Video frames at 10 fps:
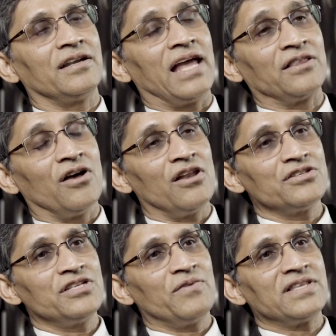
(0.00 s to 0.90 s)

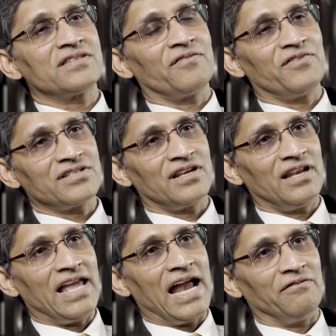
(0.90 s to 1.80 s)
Technology, when
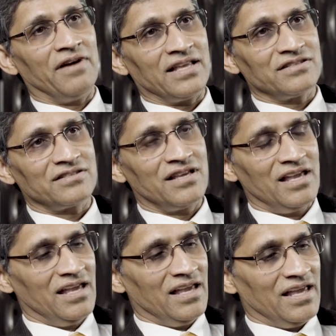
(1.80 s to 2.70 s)
sufficiently advanced,
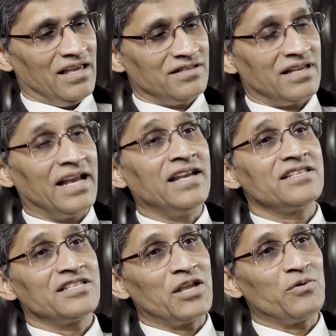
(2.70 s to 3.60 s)
is
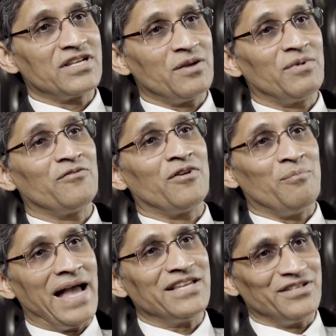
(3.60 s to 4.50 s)
indistinguishable
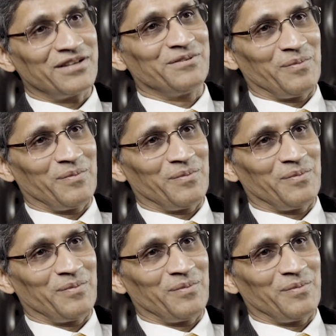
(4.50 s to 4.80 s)
from magic.